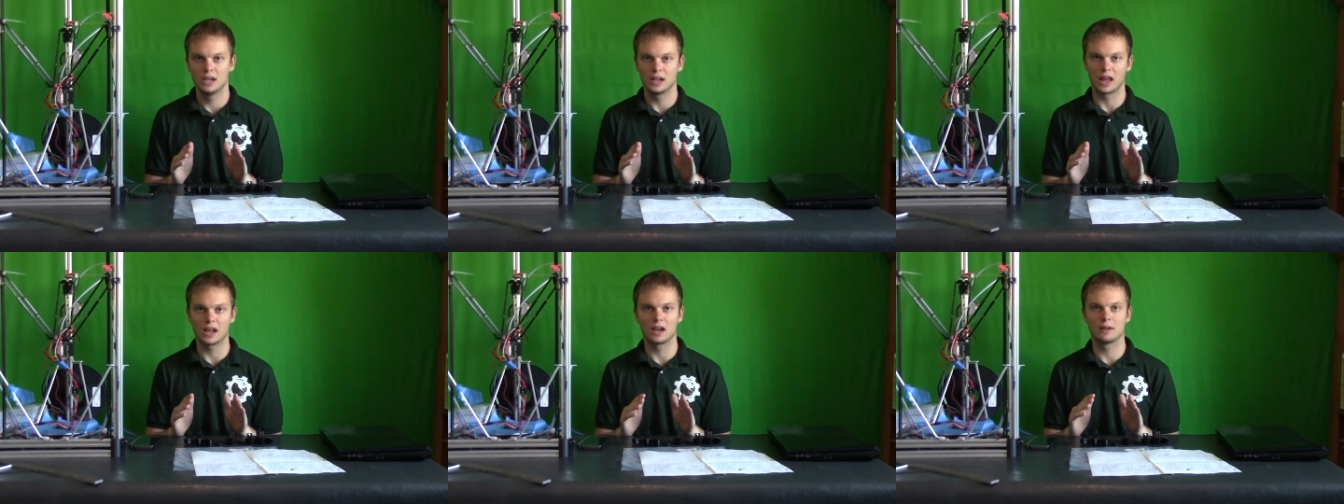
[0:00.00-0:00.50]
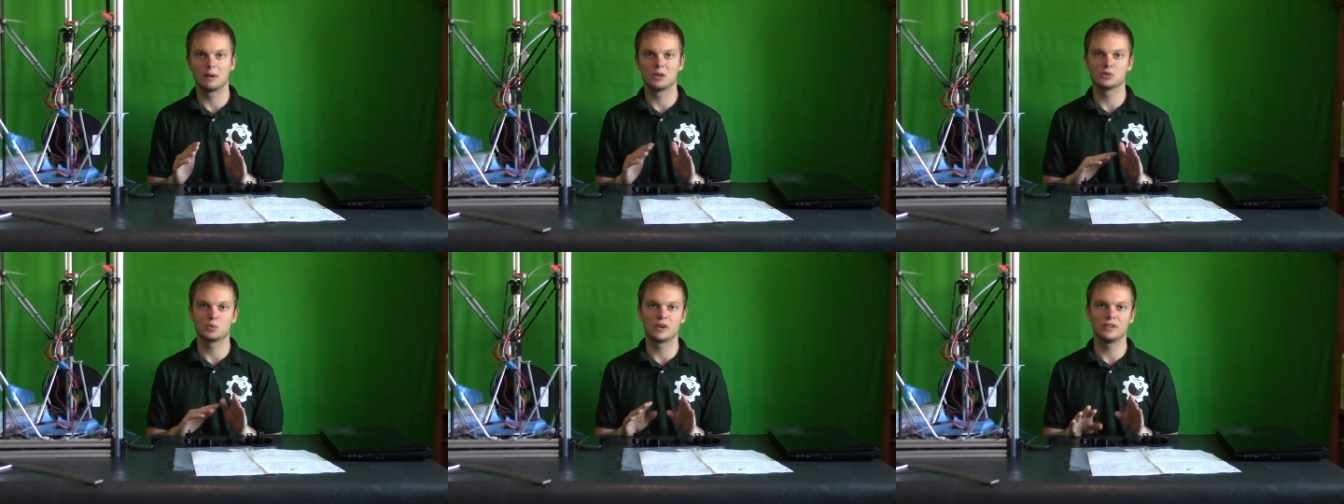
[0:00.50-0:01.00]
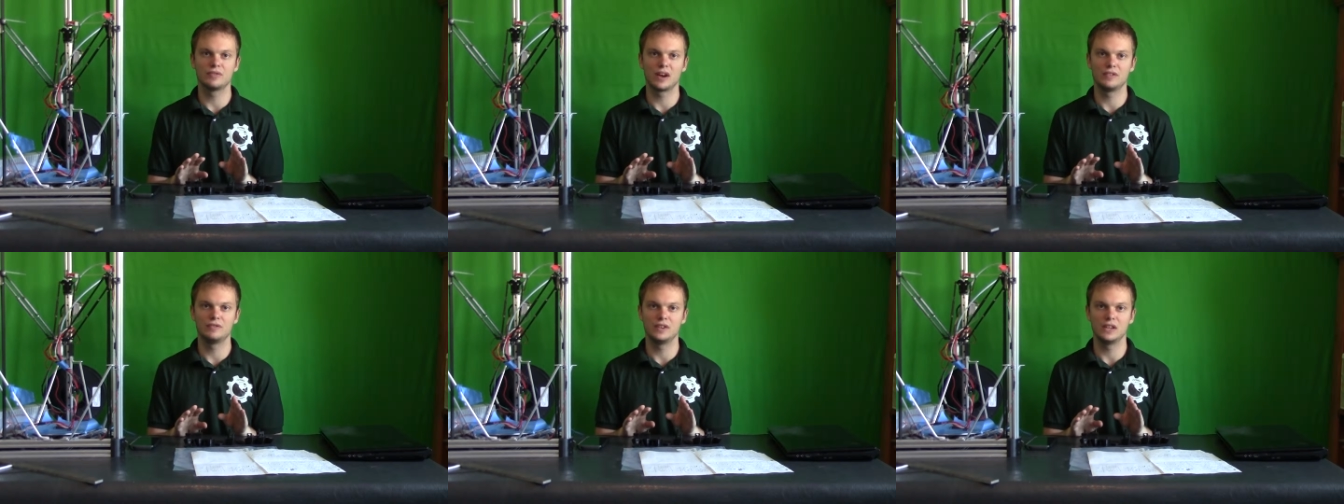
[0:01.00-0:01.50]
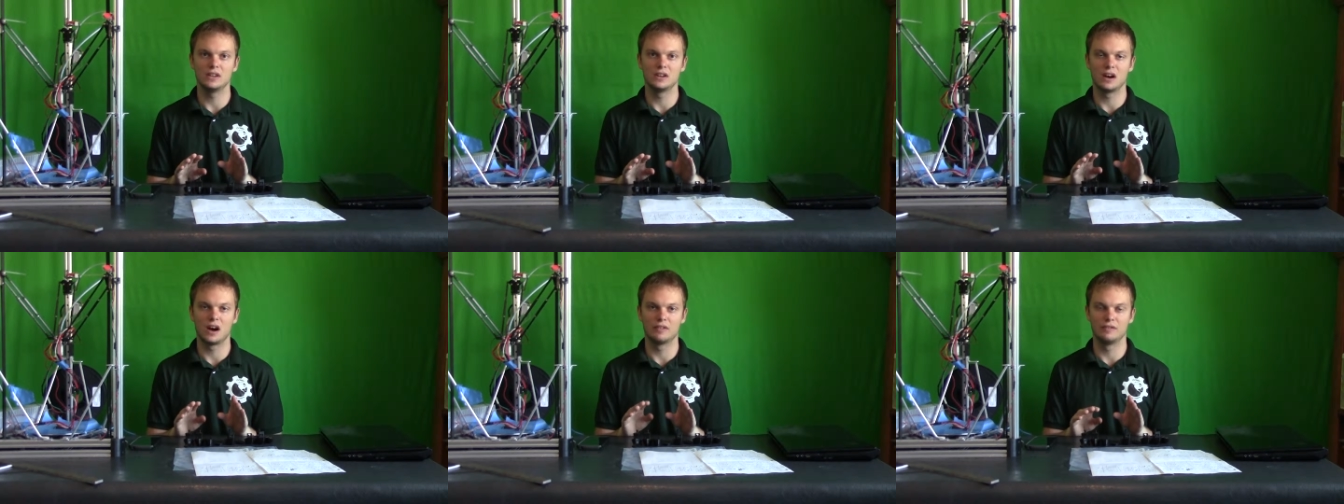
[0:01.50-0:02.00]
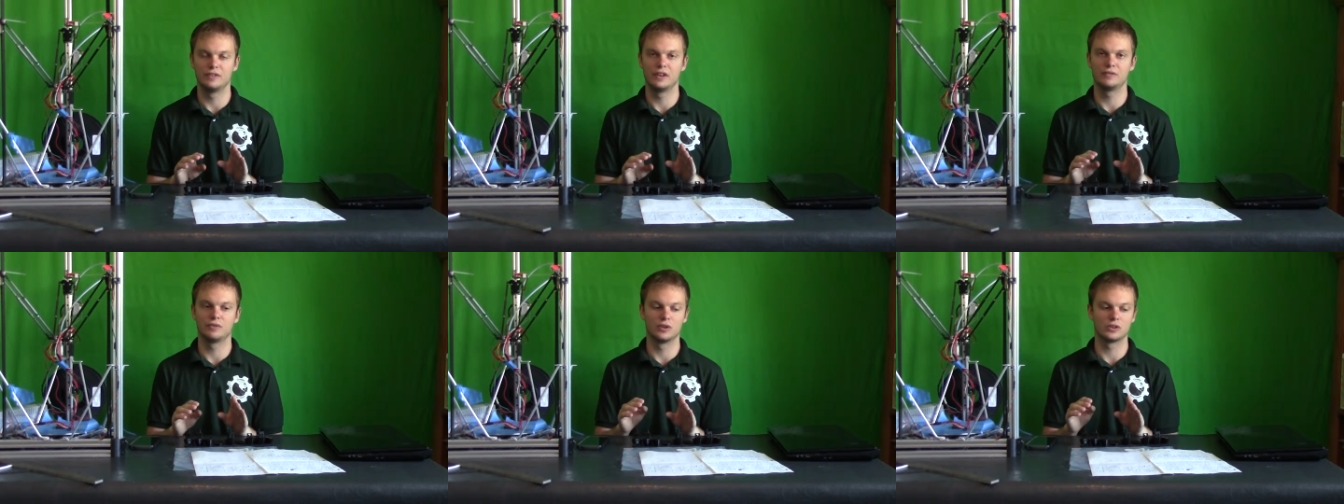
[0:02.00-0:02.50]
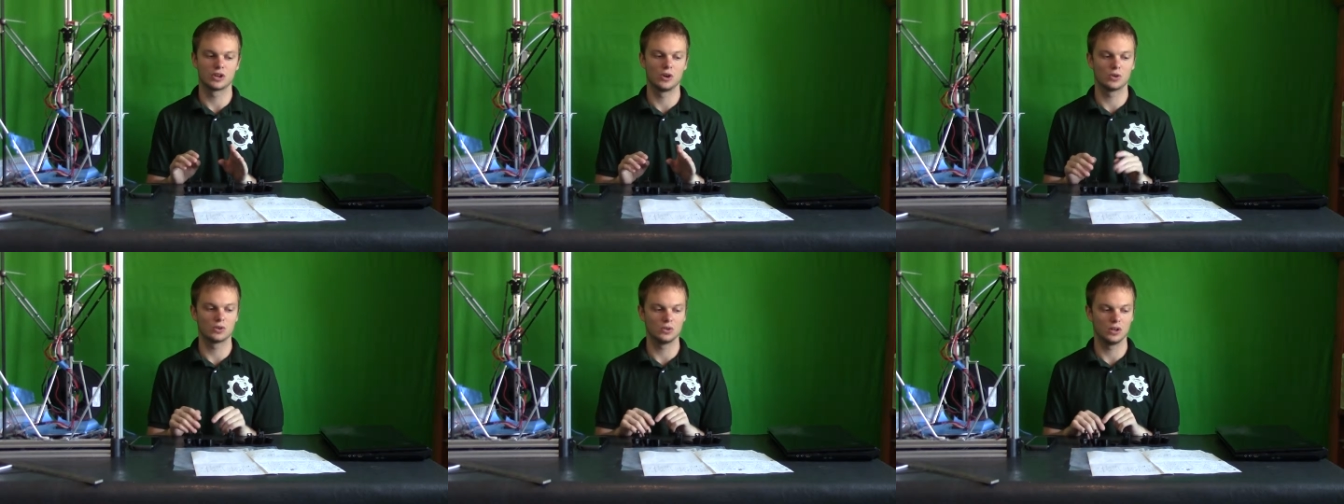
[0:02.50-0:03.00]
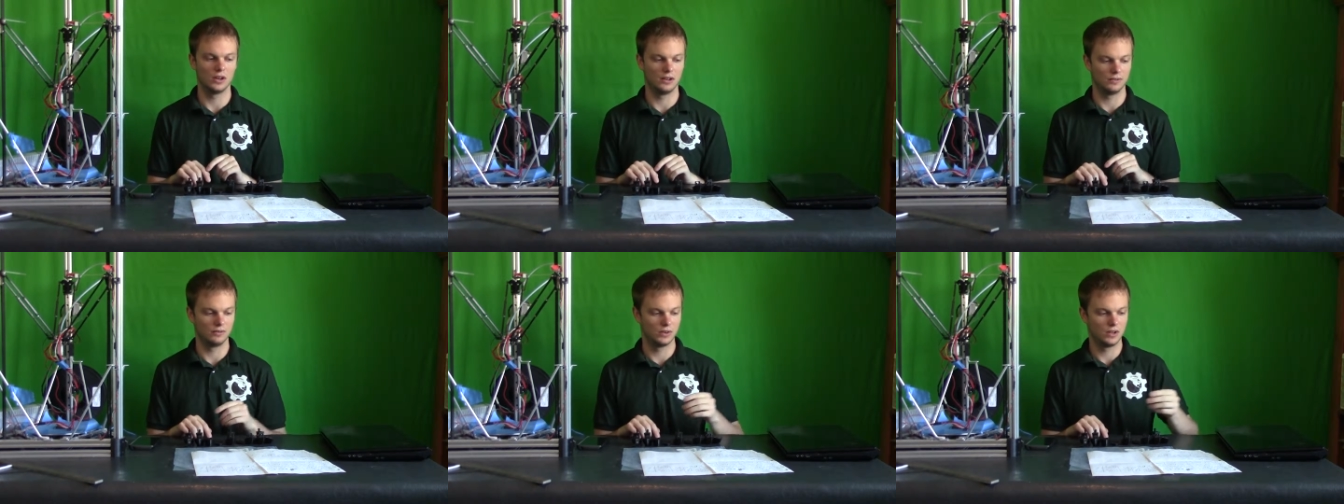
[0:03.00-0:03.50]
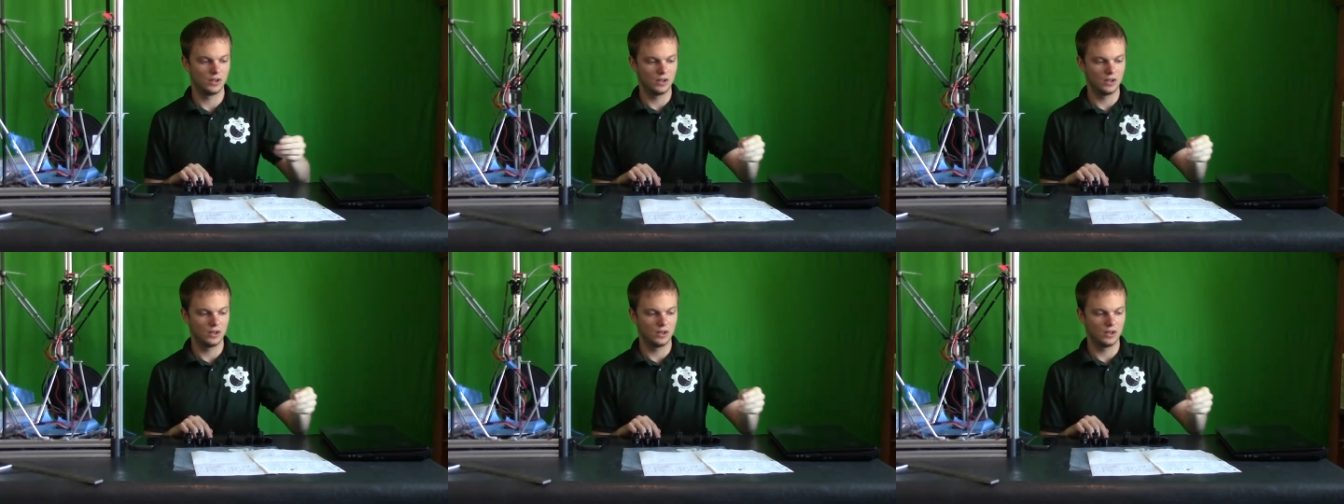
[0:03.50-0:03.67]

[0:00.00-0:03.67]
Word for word: and I cut about twenty-five feet off of it for a total of,